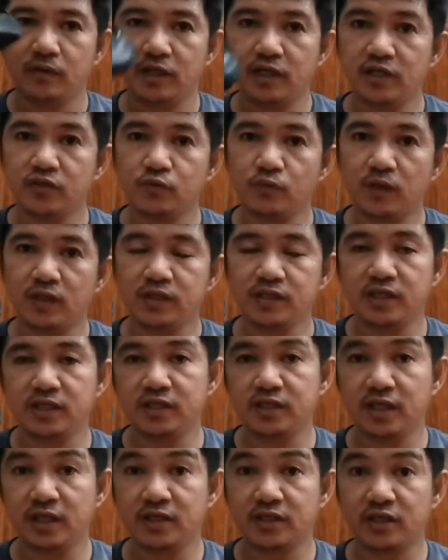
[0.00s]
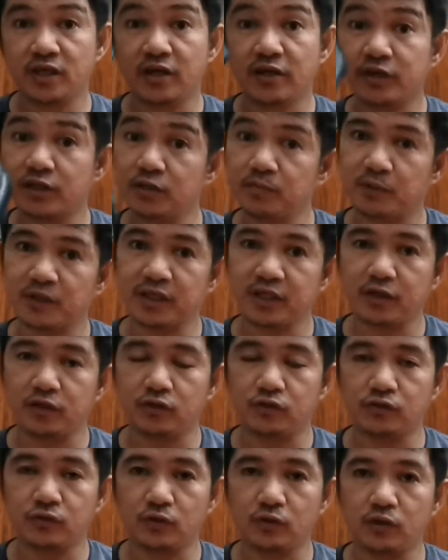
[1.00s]
this one, since it's a third-party
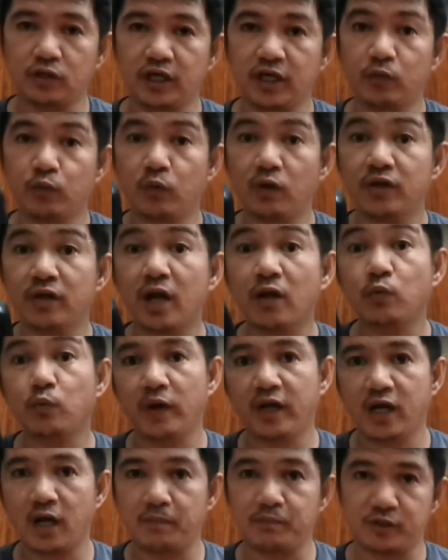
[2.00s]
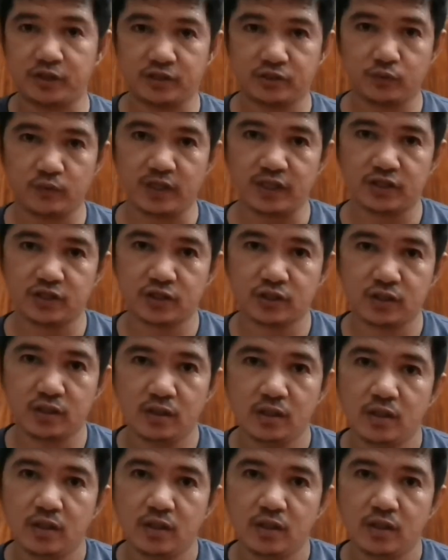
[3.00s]
controller, it will not wake up your Switch.